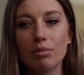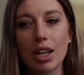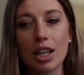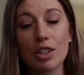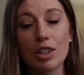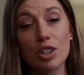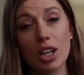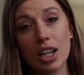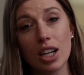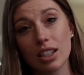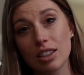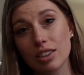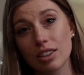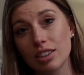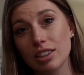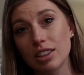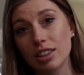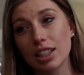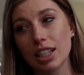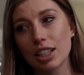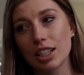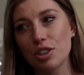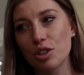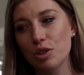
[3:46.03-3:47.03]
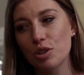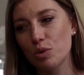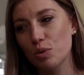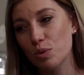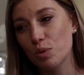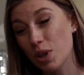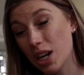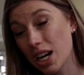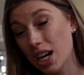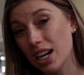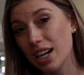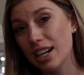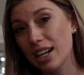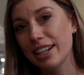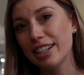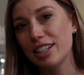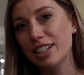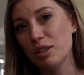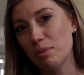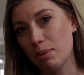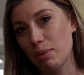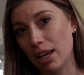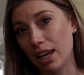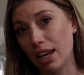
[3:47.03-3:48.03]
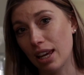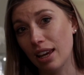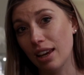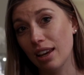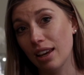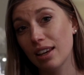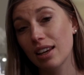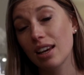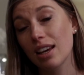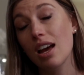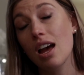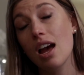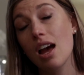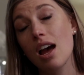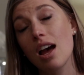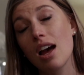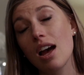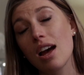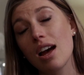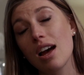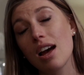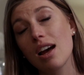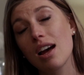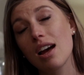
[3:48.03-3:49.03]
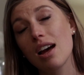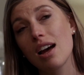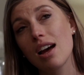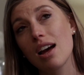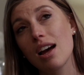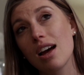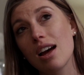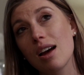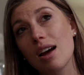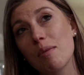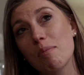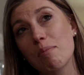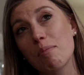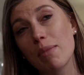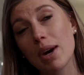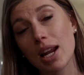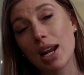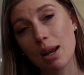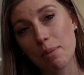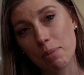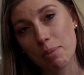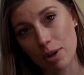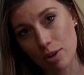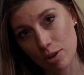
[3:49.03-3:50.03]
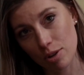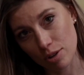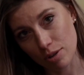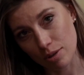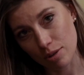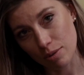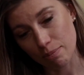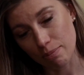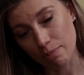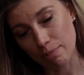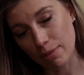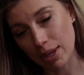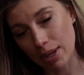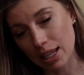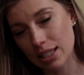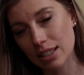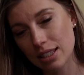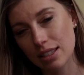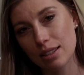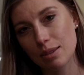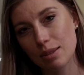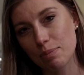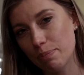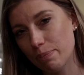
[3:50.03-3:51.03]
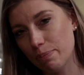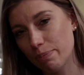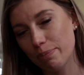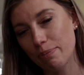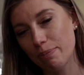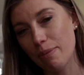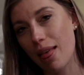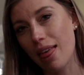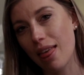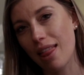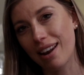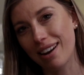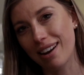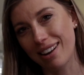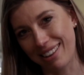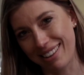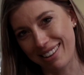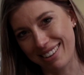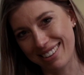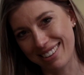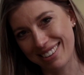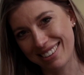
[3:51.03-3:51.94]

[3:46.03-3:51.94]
I try to cook, I try to bake, but I miss... Blah.